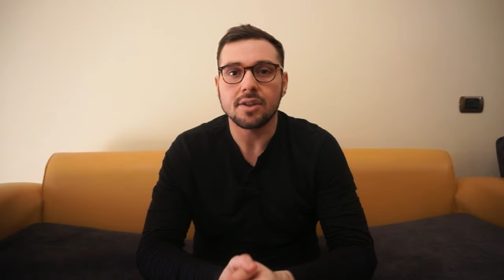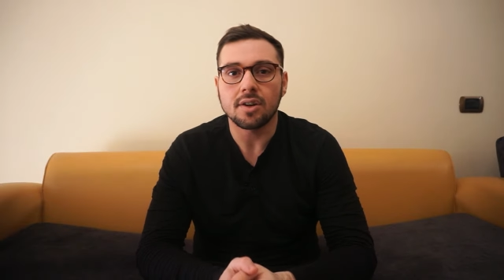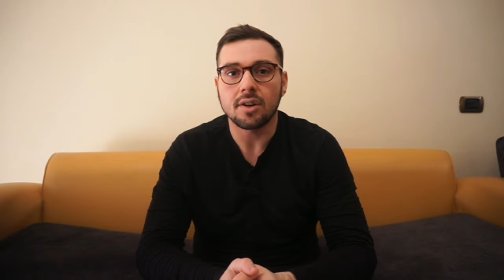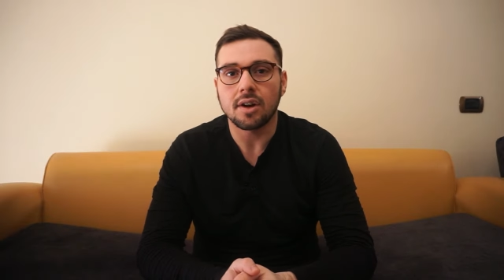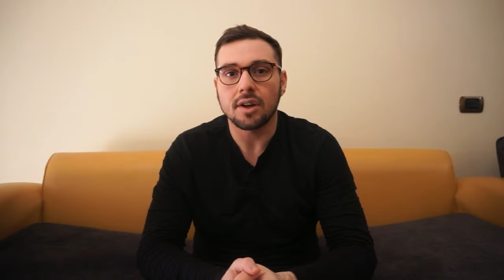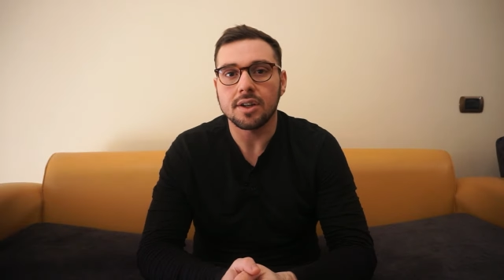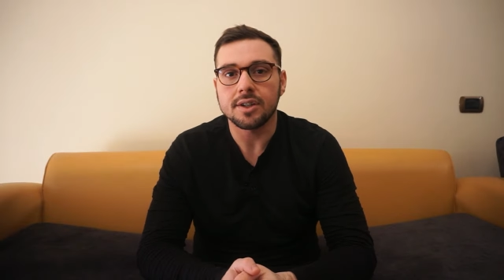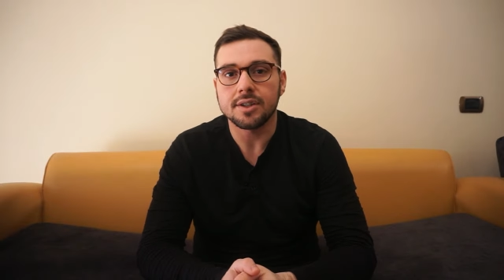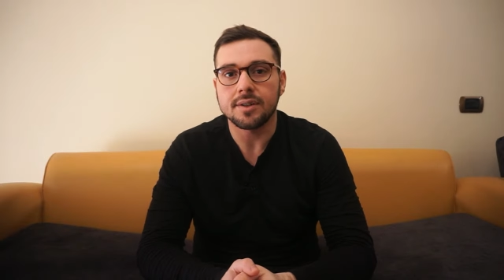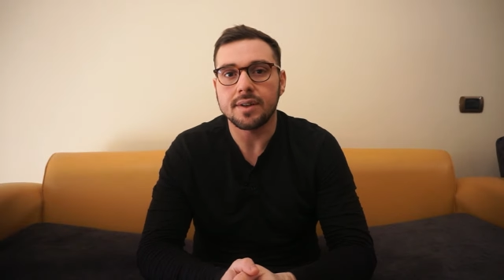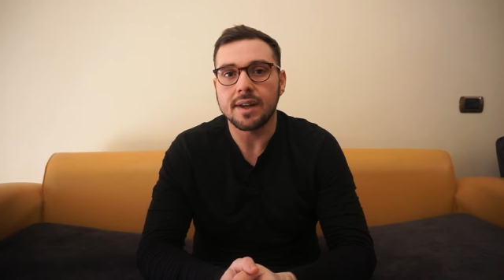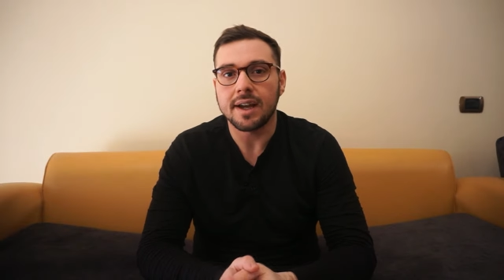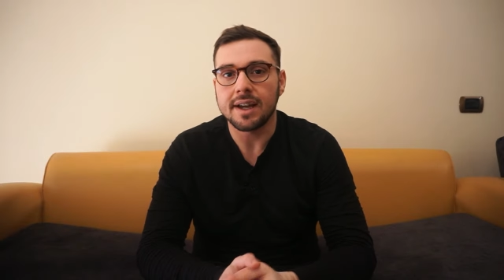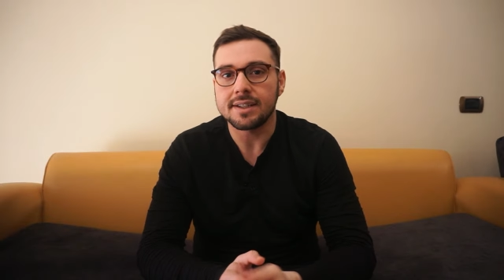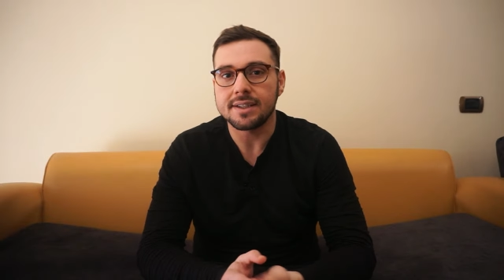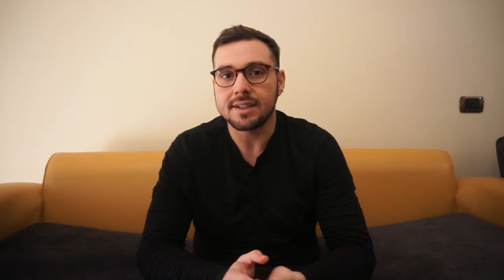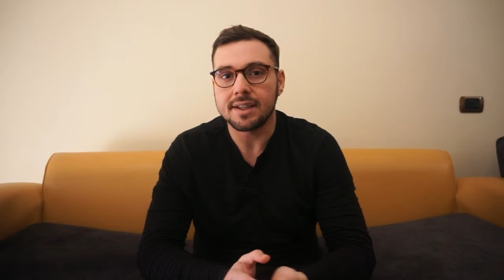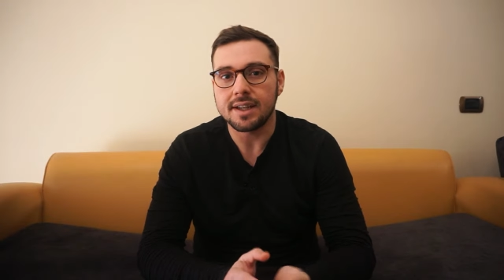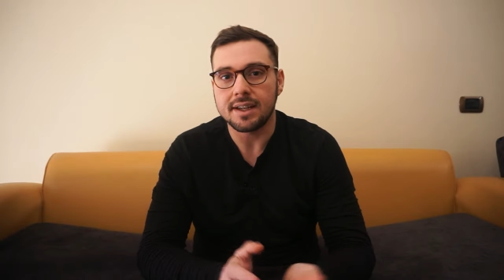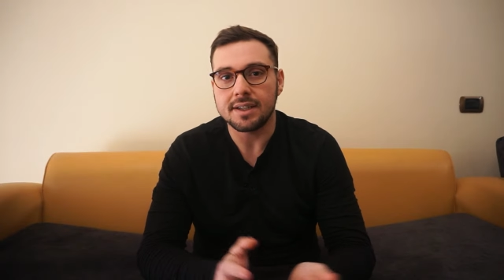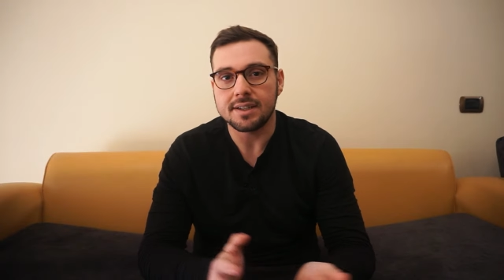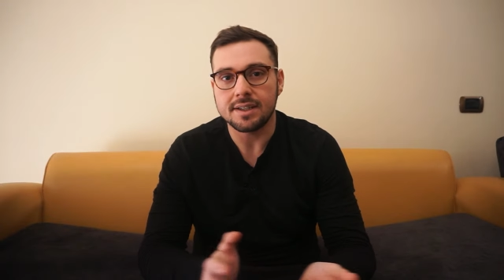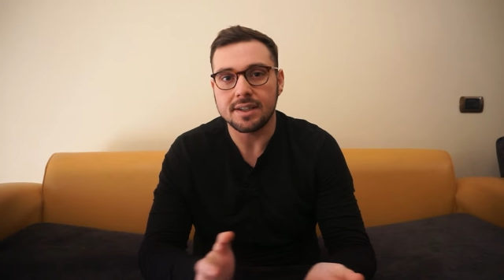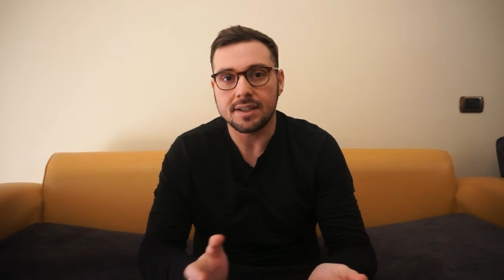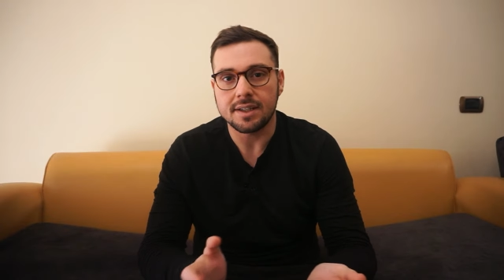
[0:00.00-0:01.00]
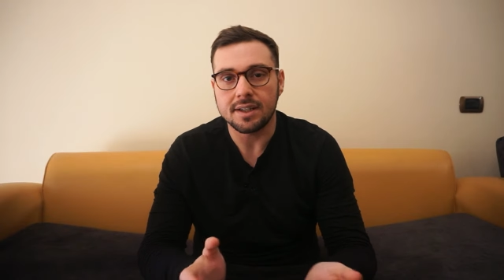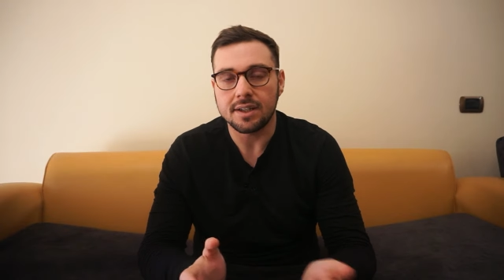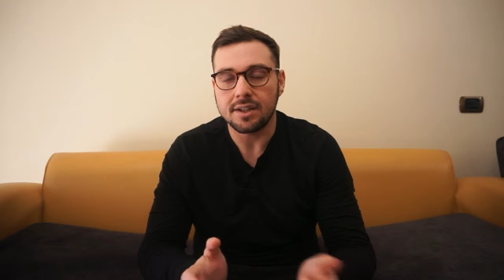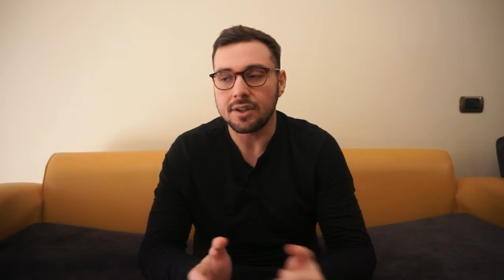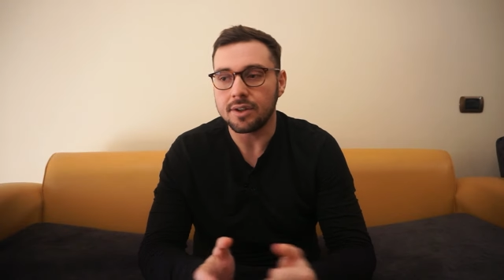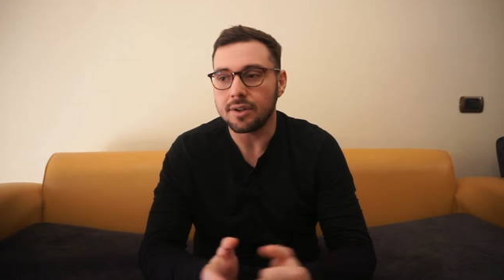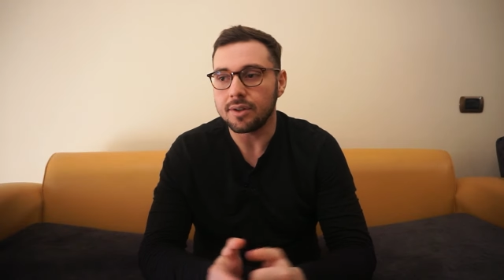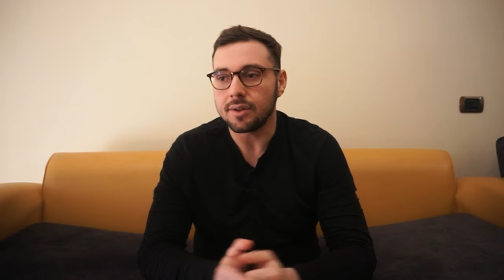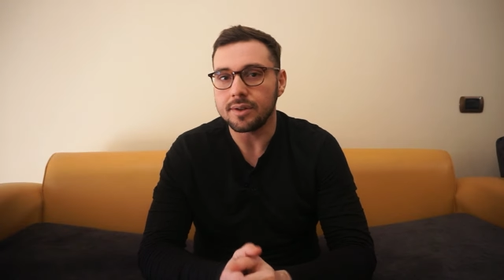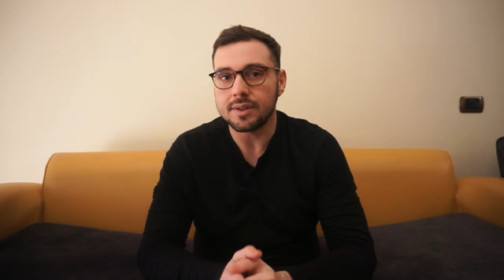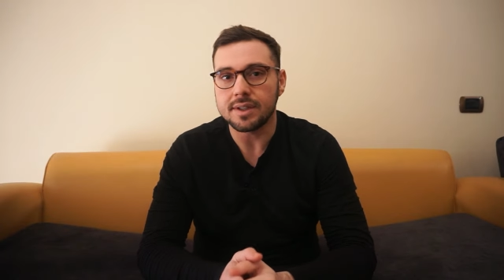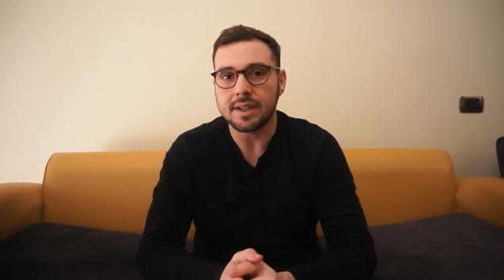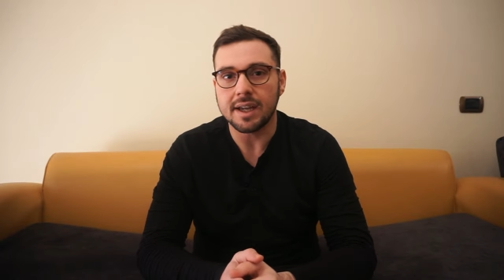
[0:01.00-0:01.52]
are also nice and easy to
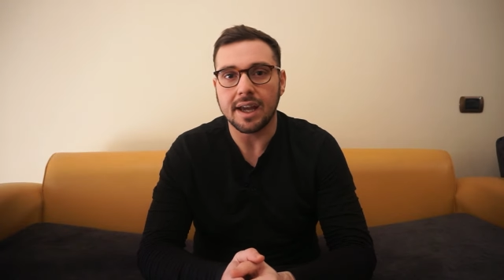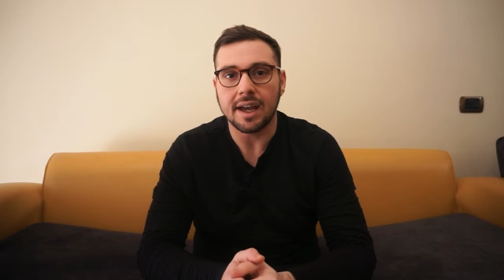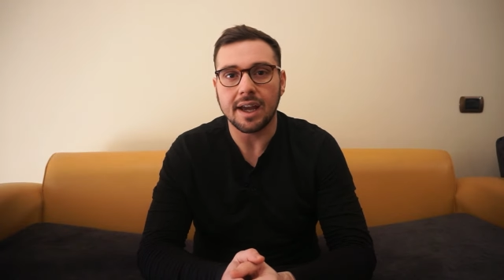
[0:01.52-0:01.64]
use,